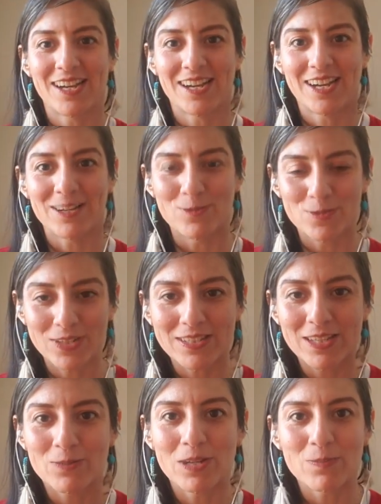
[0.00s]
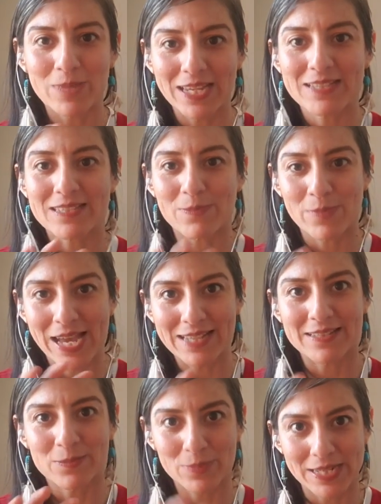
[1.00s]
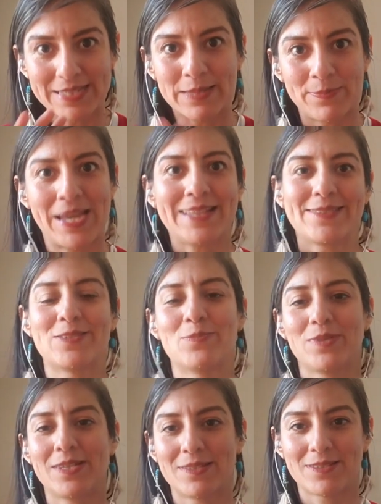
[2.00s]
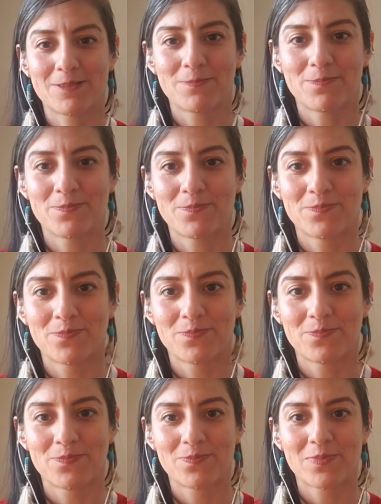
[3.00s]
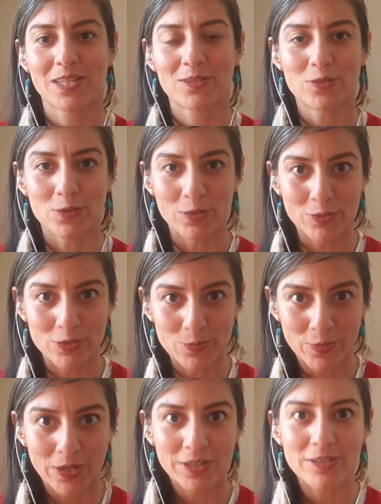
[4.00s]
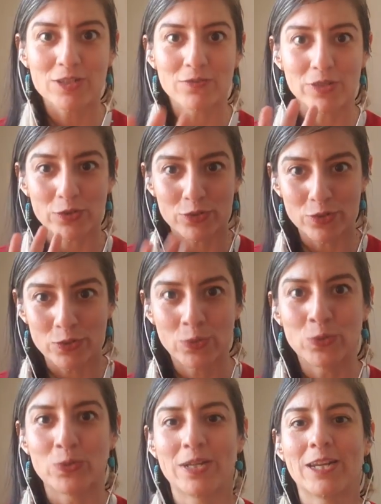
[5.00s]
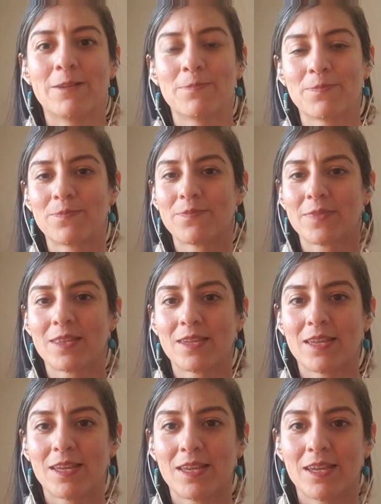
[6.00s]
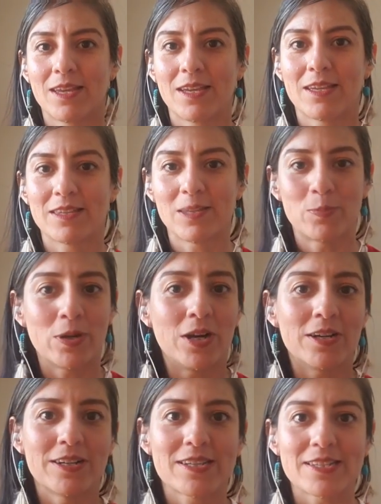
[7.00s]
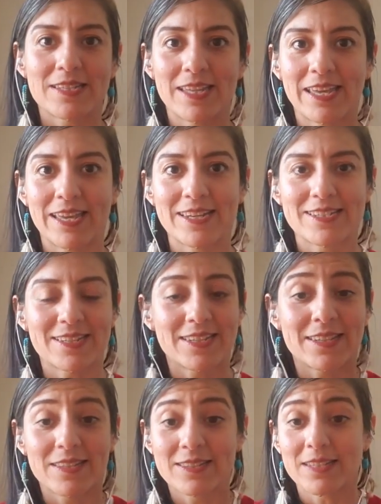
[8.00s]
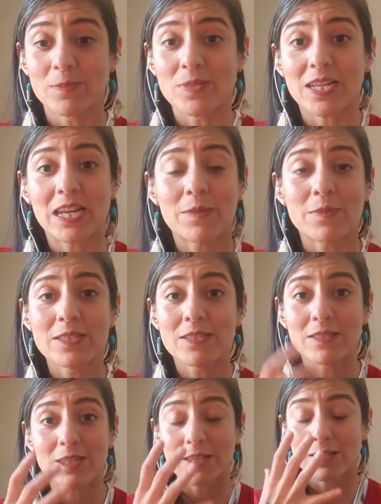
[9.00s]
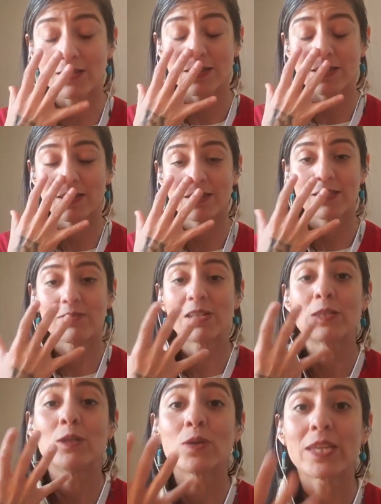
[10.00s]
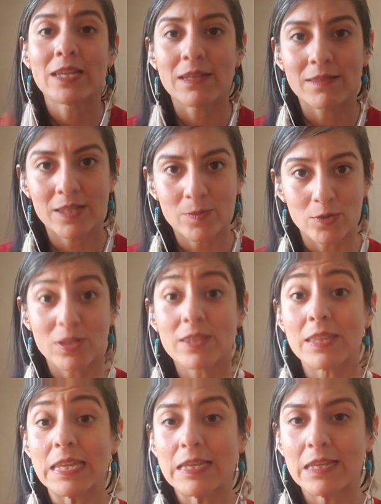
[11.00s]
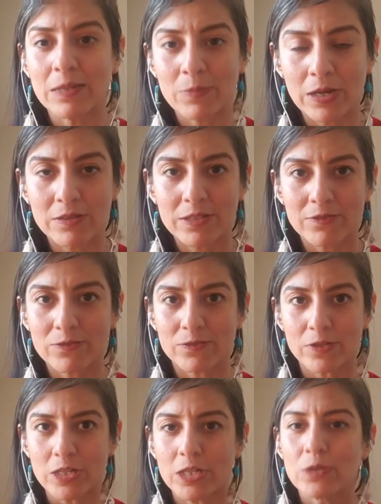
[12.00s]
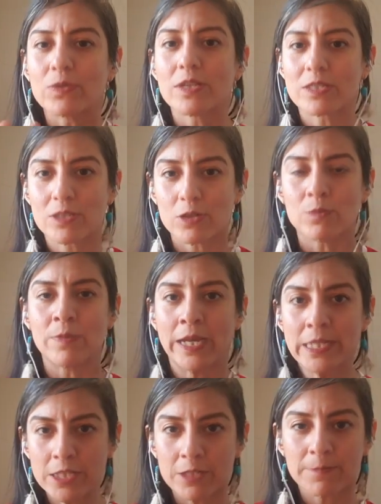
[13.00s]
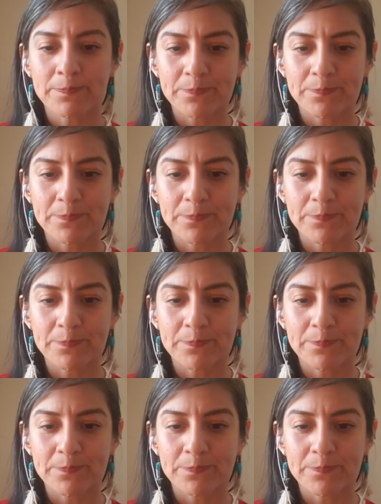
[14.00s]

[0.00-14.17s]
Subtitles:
are really what makes the masterpiece a masterpiece. So those parts of your story, the parts that sometimes even looking at them or thinking about them for you is too much,